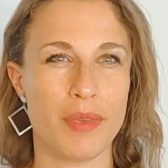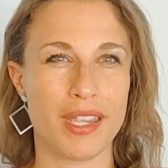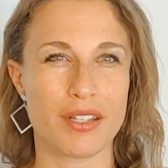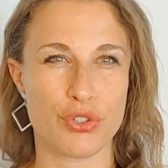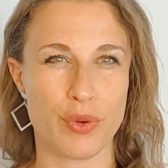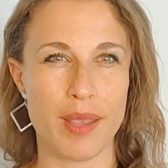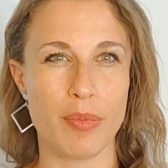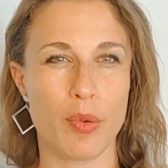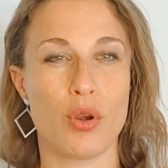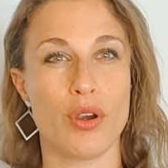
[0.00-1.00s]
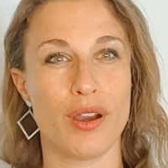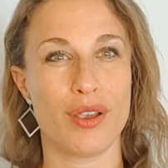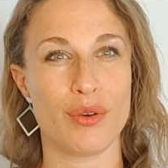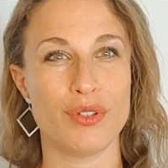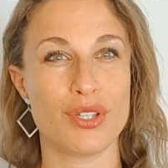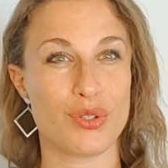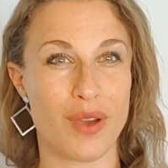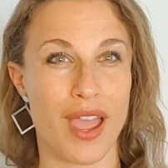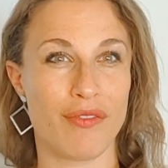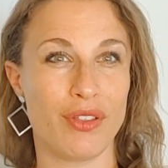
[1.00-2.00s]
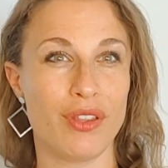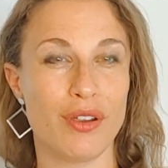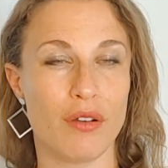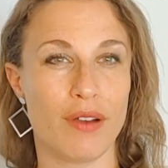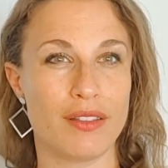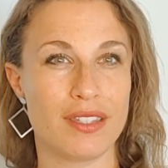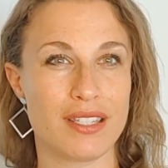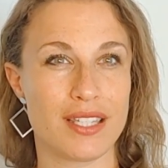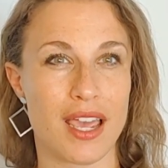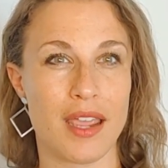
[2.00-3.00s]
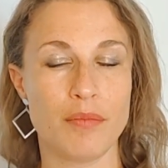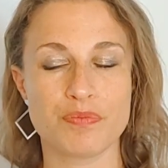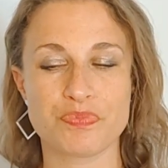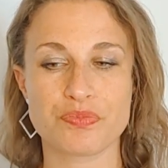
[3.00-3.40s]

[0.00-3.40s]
will make a trip or going to travel around this time